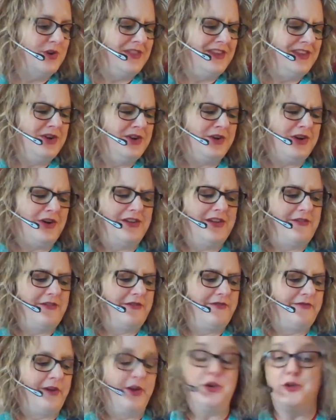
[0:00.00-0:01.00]
I think you call it
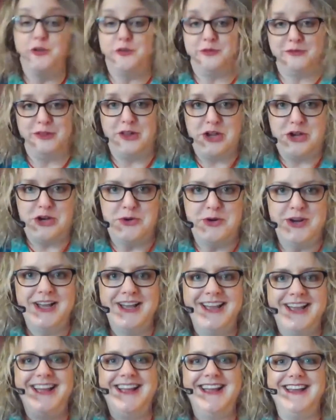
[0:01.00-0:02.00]
funnel flow,
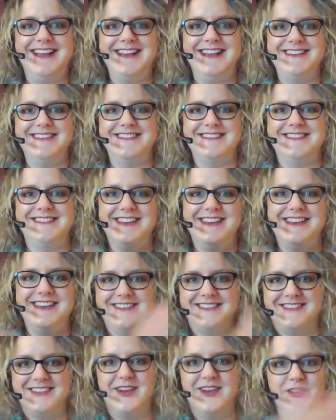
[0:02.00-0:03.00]

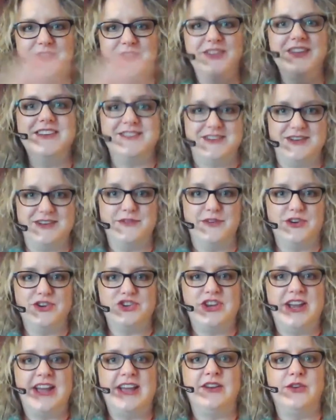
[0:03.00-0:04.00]
is all these different
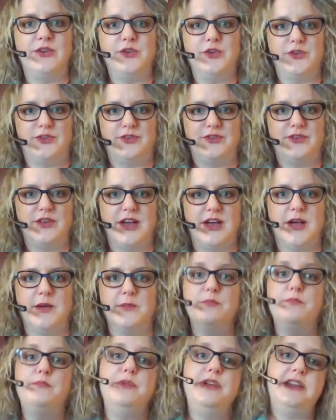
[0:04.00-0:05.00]
channels
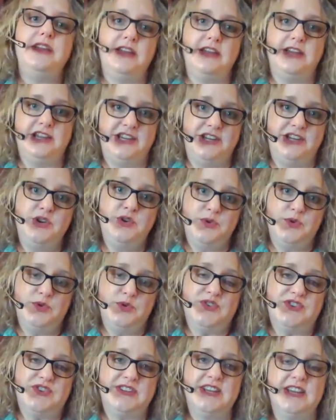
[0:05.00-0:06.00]
being
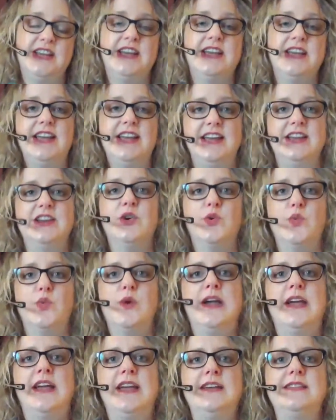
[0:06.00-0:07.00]
used in a
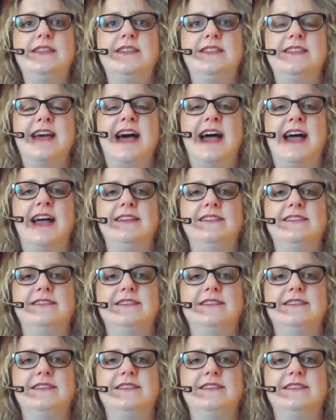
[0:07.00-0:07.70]
way that